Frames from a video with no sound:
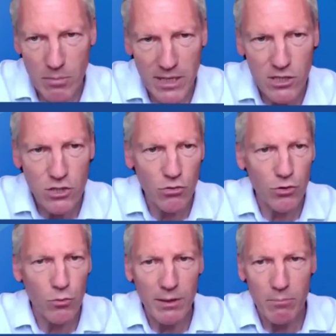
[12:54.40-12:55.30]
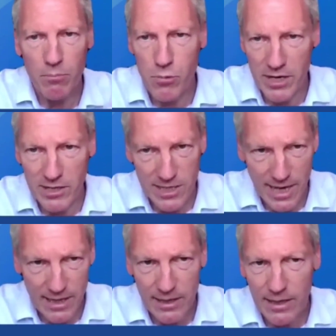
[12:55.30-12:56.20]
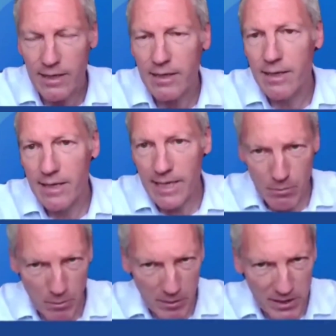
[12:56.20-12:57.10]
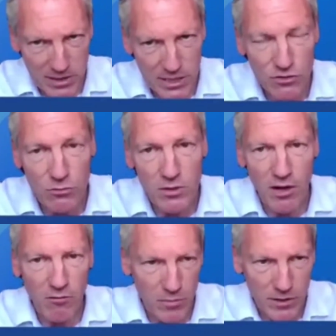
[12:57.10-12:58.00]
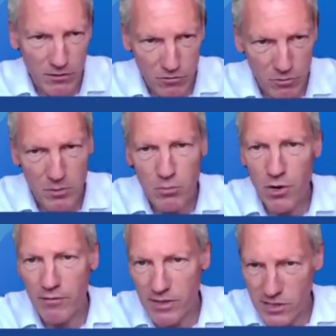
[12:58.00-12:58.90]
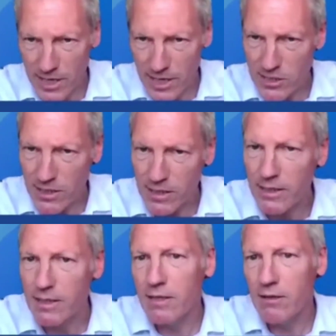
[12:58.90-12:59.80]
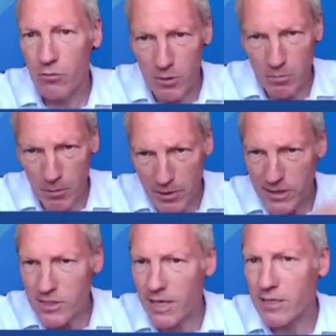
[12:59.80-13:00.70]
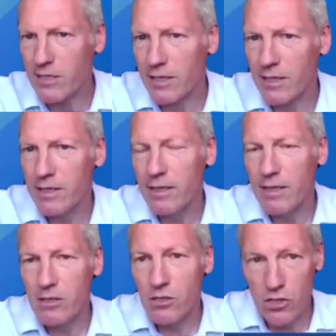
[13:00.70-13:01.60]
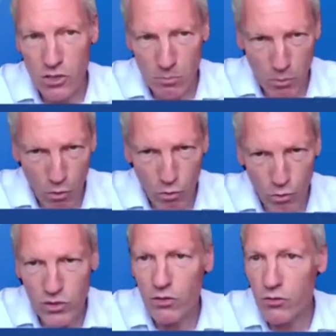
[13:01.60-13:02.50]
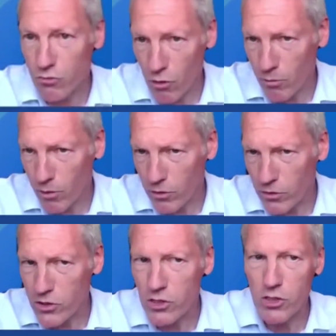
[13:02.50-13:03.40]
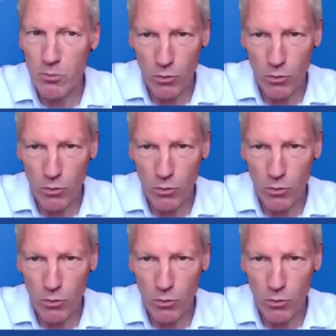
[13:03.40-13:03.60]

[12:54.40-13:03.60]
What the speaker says: to make sure that we bring together capabilities from government, from the private sector, from the public sector, to support those role models, to